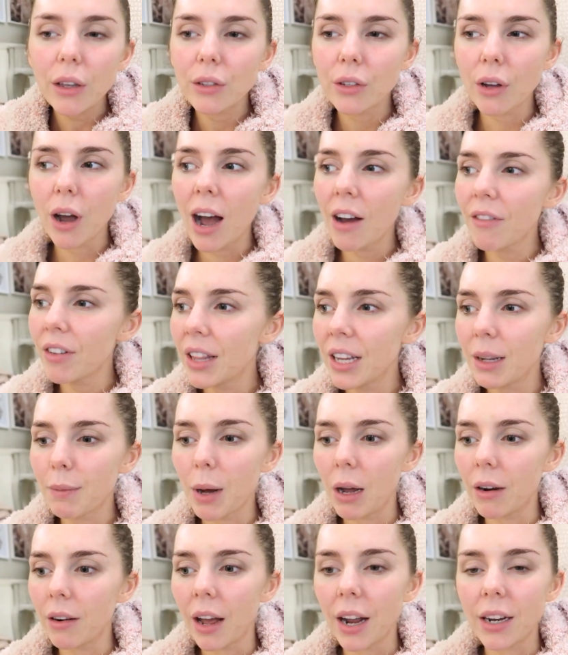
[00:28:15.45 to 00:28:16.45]
So I have, I think,
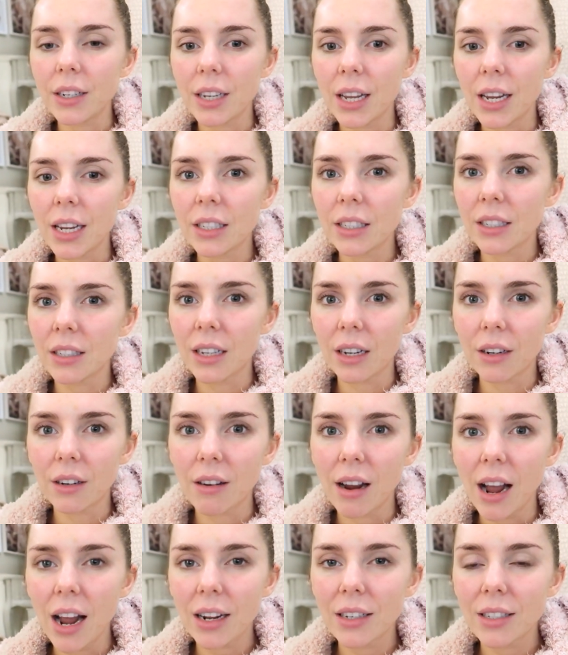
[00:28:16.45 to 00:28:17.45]
about 9 days, is that
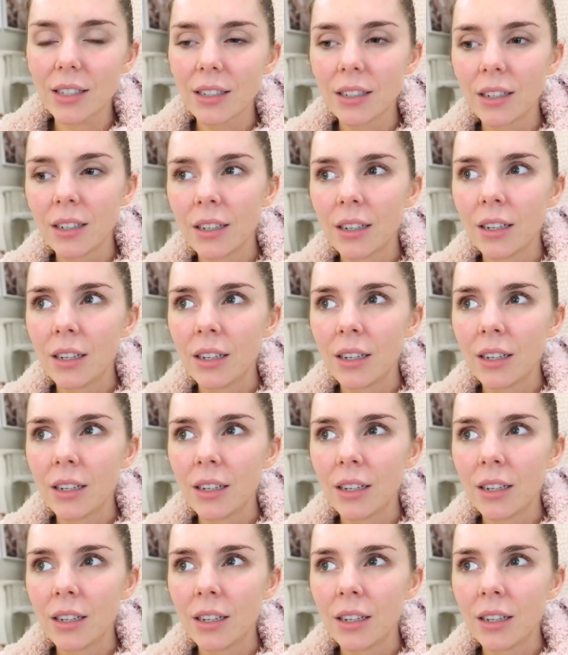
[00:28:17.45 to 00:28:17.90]
correct?